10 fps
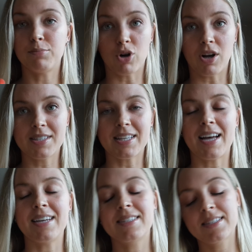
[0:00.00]
bra
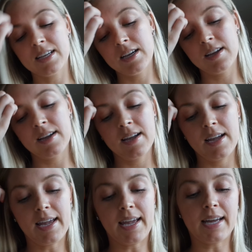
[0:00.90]
size,
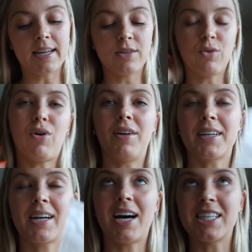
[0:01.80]
and on
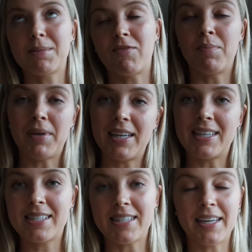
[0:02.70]
the cusp of a B and
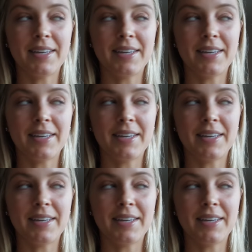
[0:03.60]
a C.